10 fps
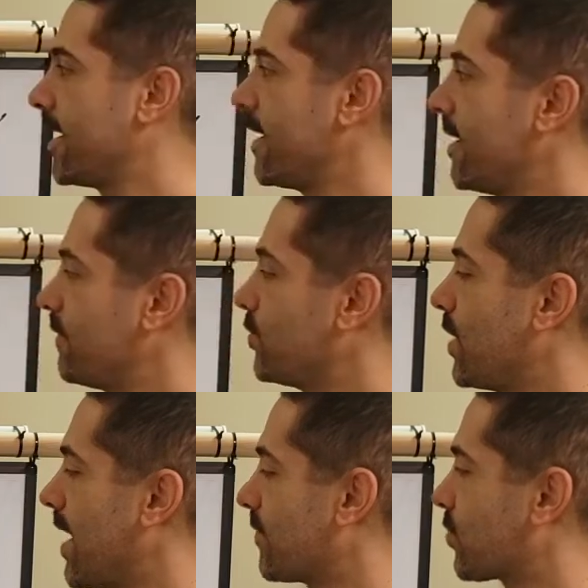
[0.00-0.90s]
If you
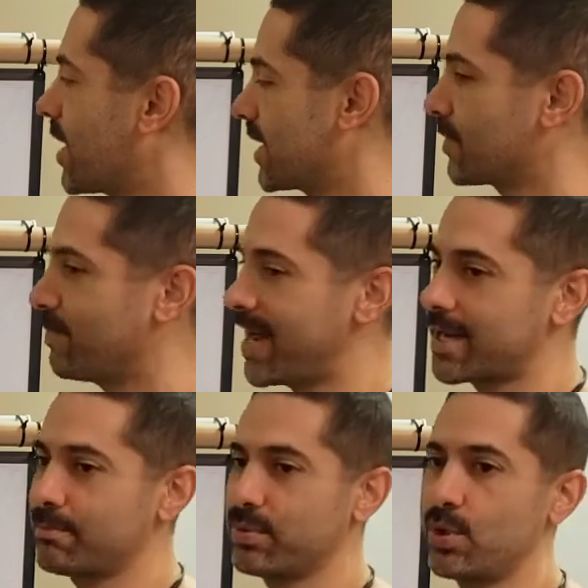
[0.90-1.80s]
have chronic
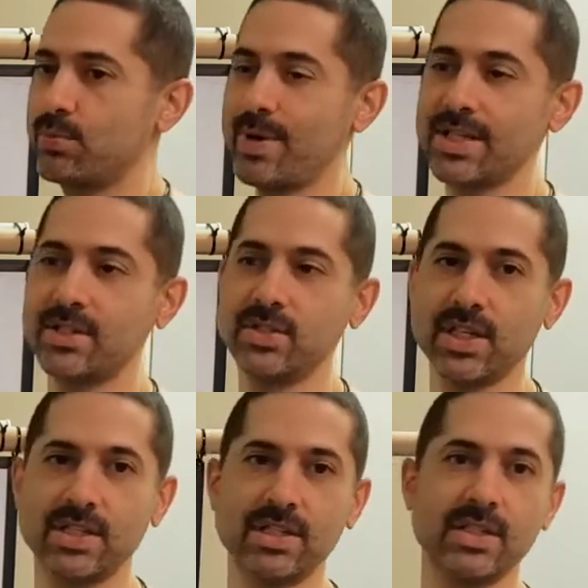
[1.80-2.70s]
back and bloat, my
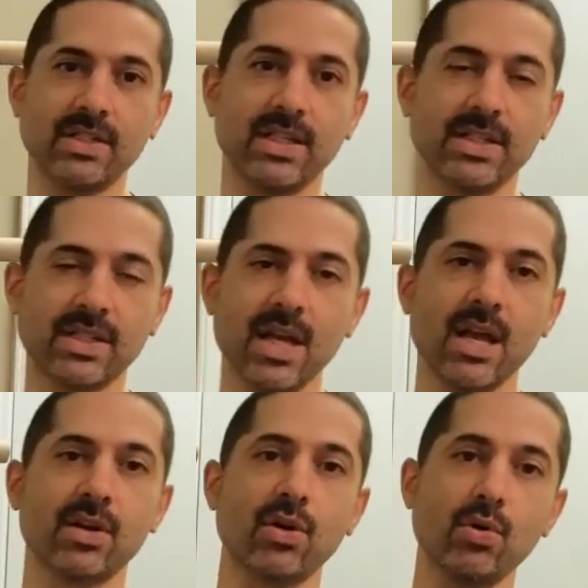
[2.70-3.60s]
suggestion is this.
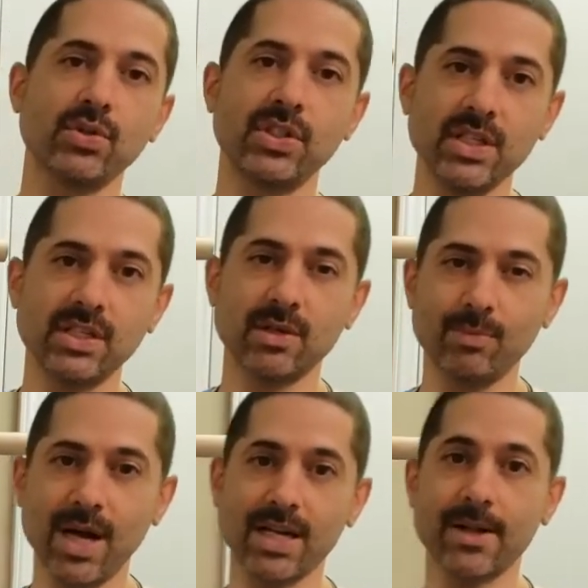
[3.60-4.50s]
Go see
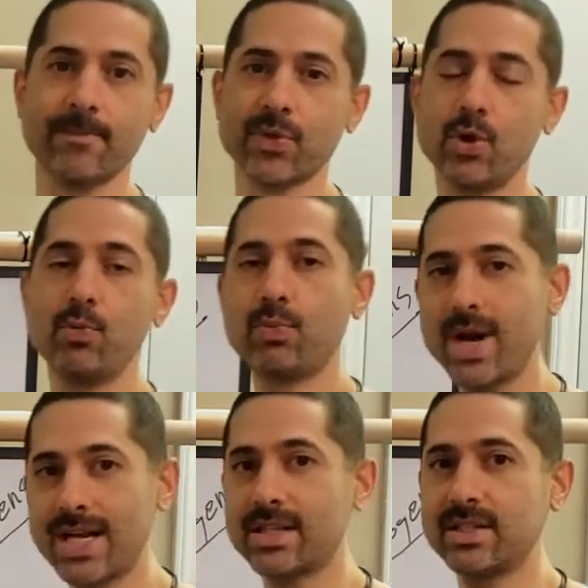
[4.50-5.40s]
somebody who
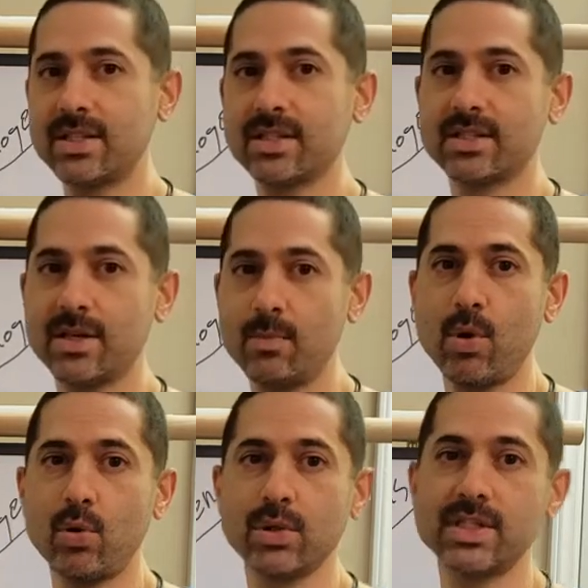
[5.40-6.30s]
practices some
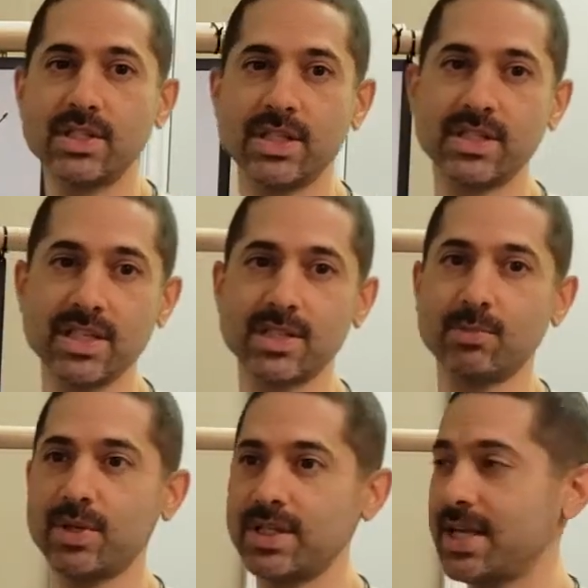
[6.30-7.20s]
holistic
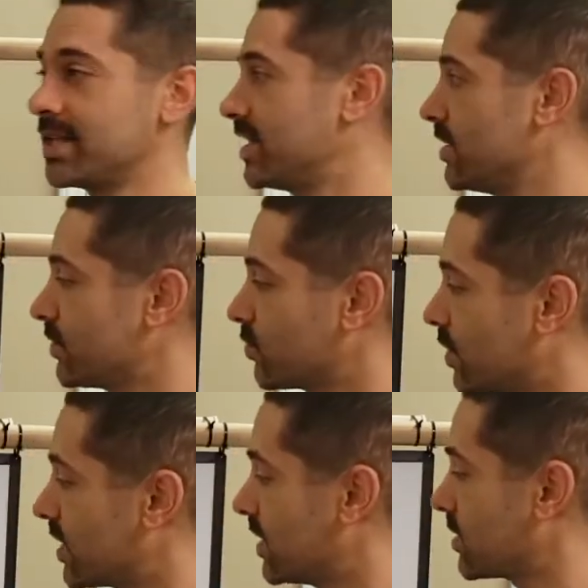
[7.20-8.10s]
discipline that deals
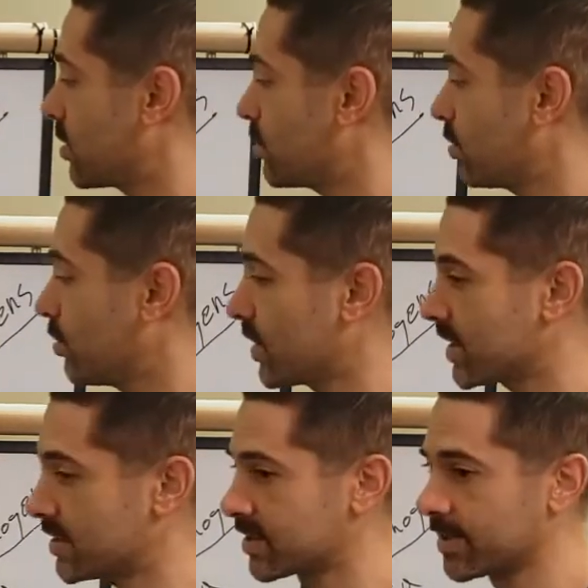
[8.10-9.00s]
with internal
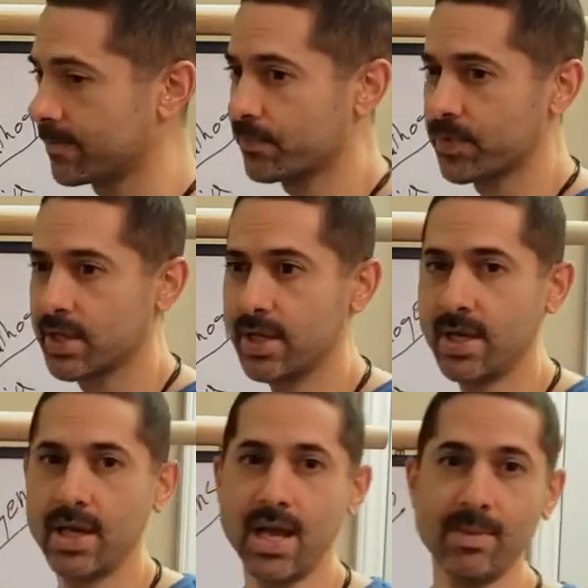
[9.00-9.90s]
organs
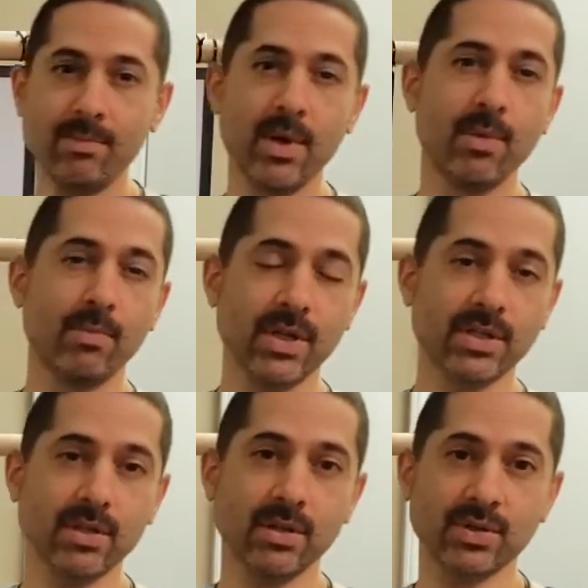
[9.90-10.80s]
and
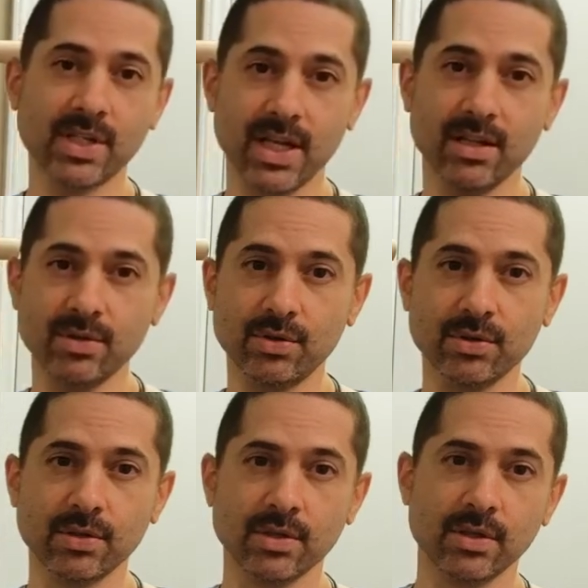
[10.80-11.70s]

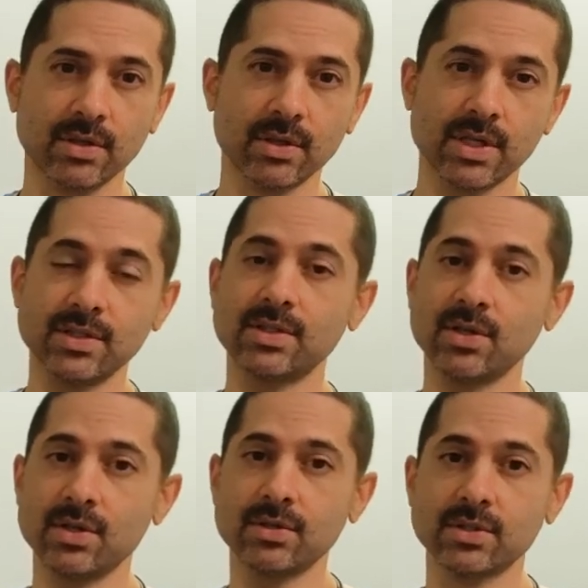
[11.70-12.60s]
musculoskeletal
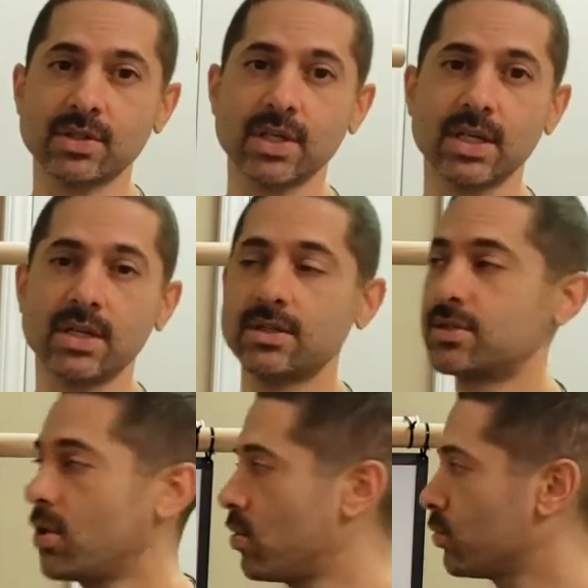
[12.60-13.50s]
concerns.
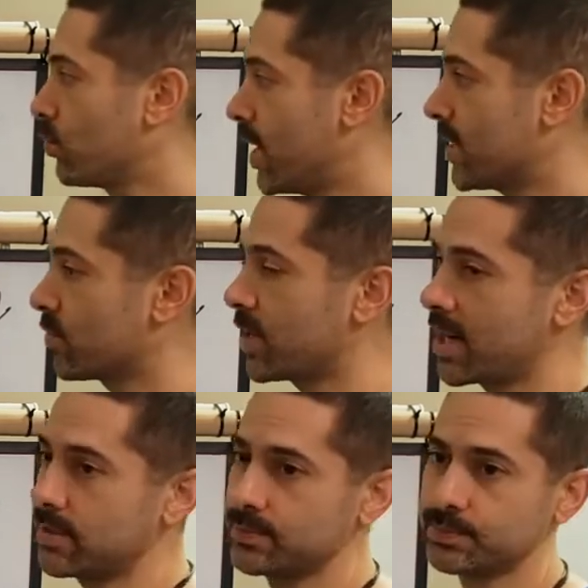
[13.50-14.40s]
Don't wait
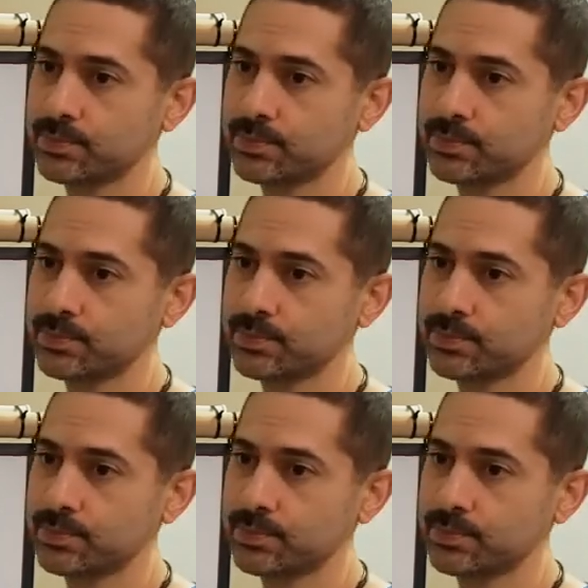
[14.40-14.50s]
around.